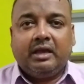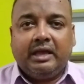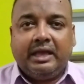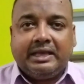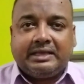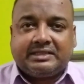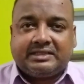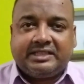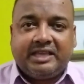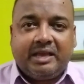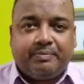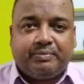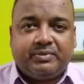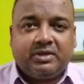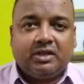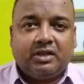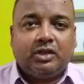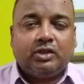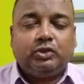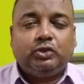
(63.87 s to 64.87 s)
except
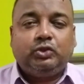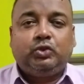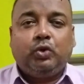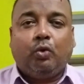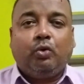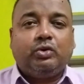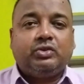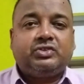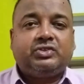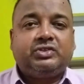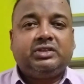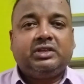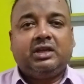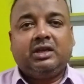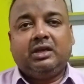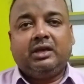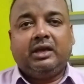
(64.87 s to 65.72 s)
those